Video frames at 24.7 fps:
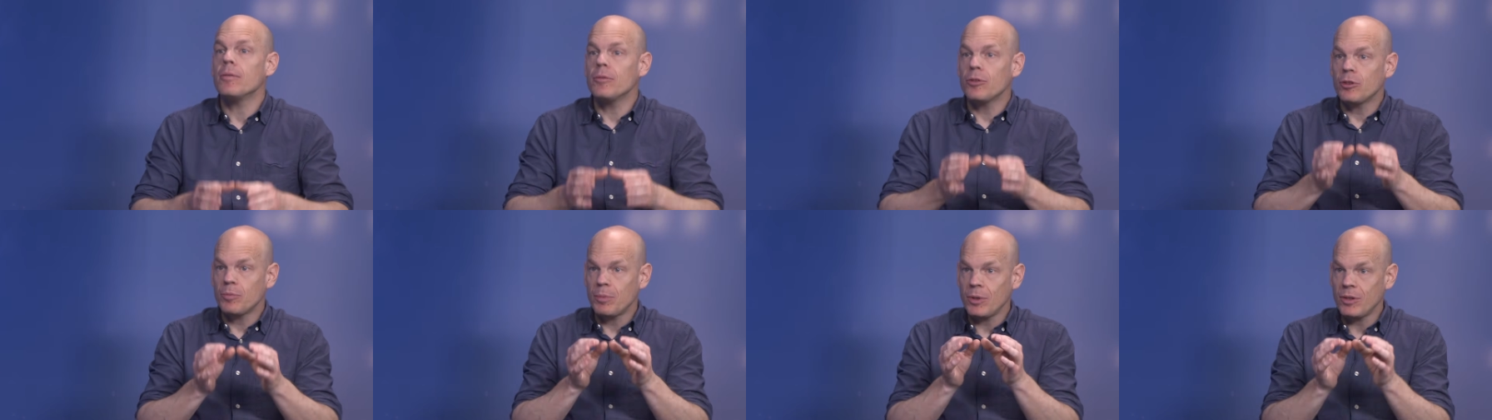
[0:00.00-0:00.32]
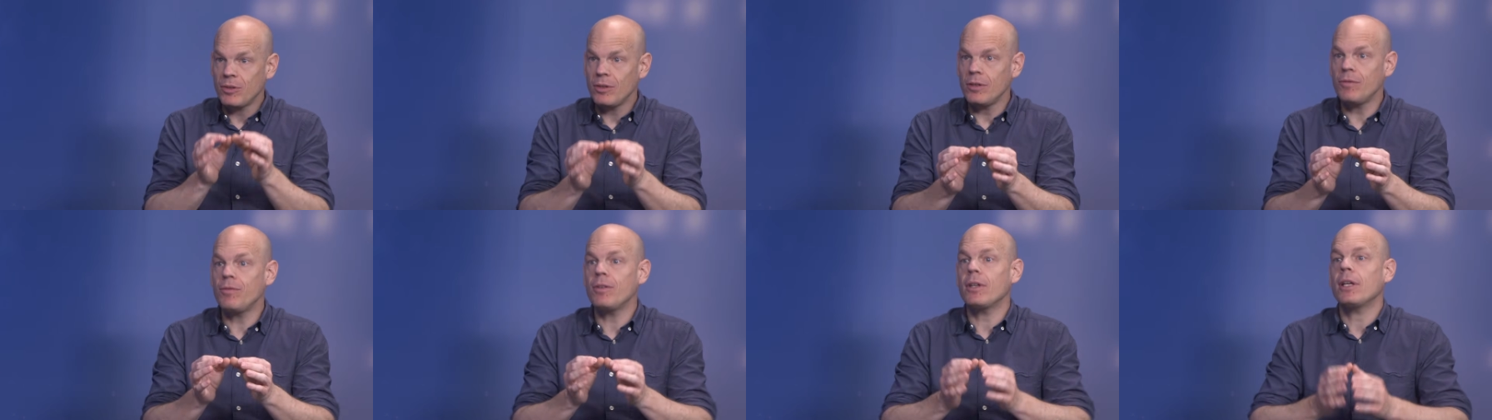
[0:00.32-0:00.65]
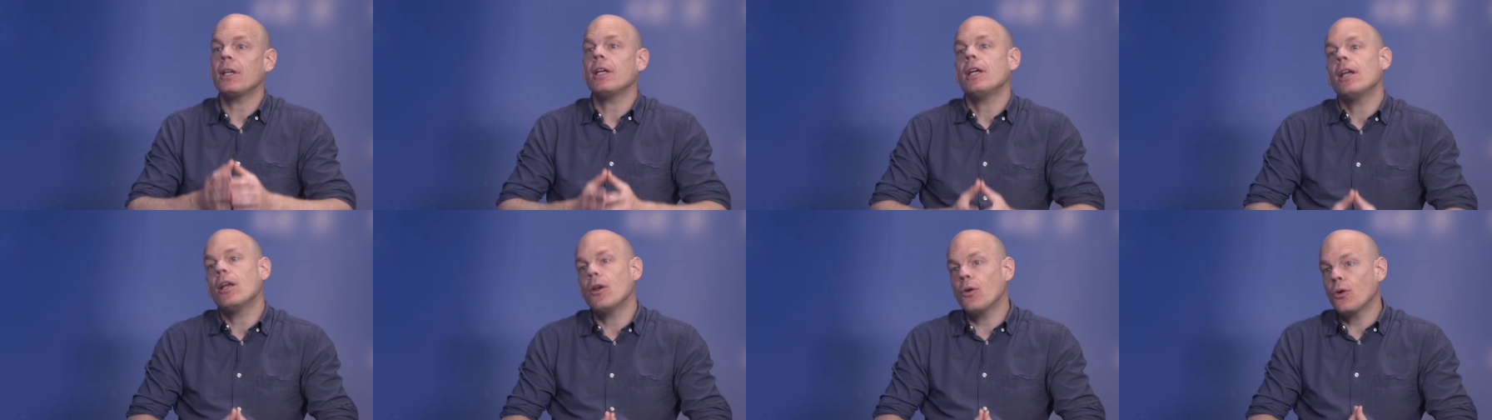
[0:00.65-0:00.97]

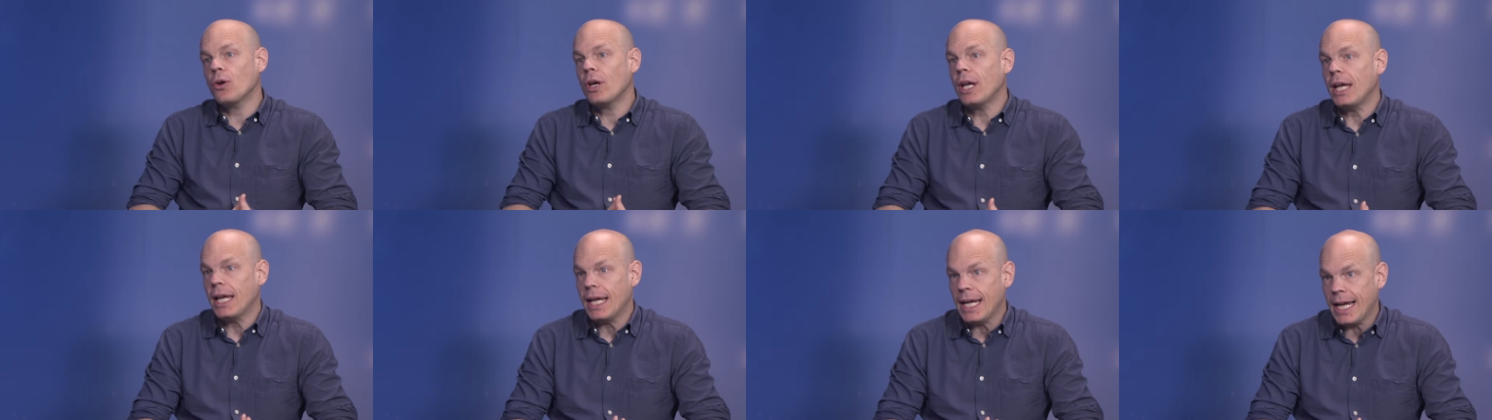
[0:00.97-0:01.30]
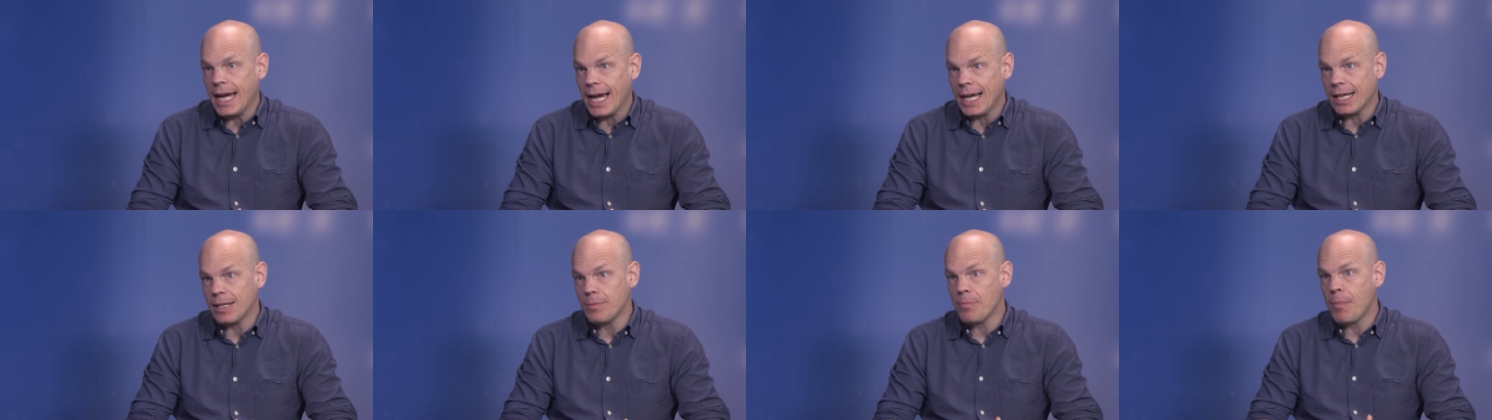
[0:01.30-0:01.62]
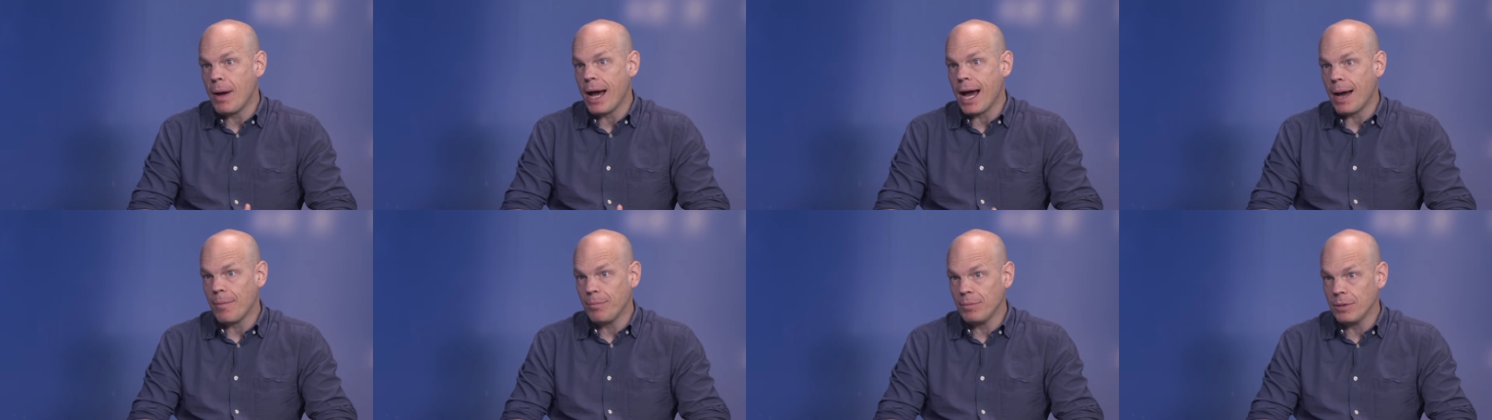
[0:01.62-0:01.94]
specifically looking at
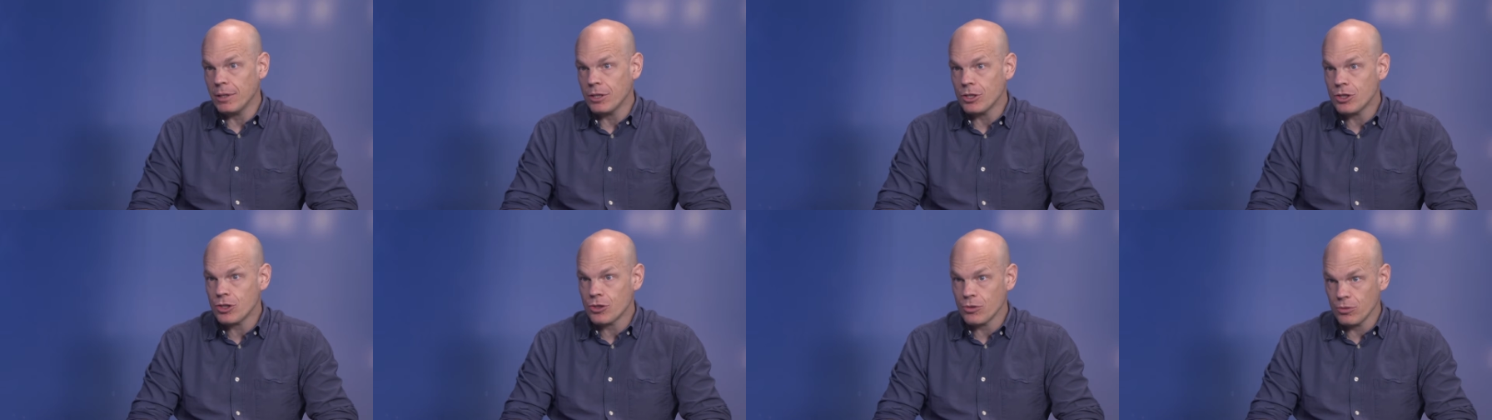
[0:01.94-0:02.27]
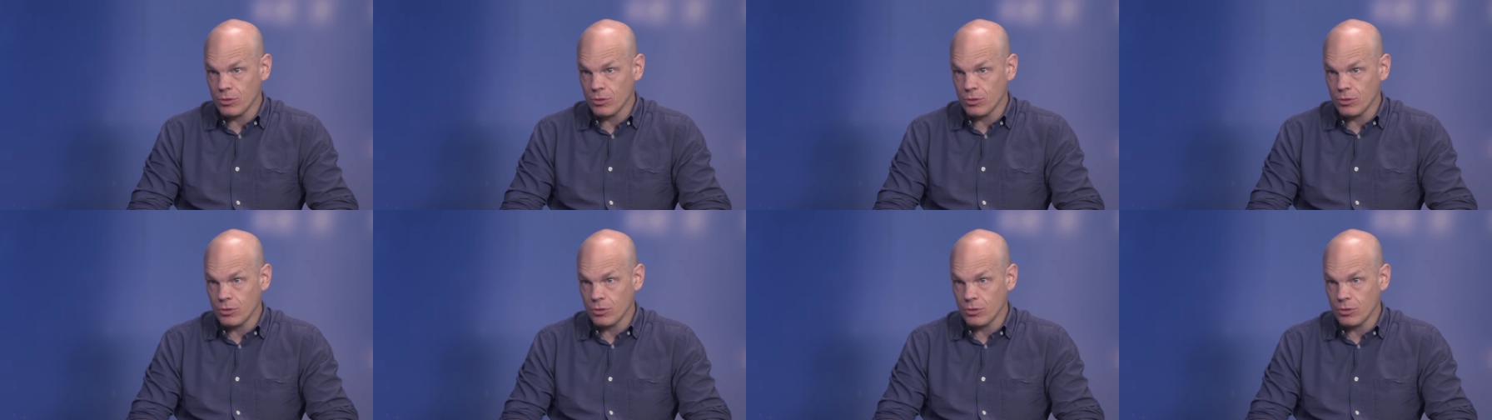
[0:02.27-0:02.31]
published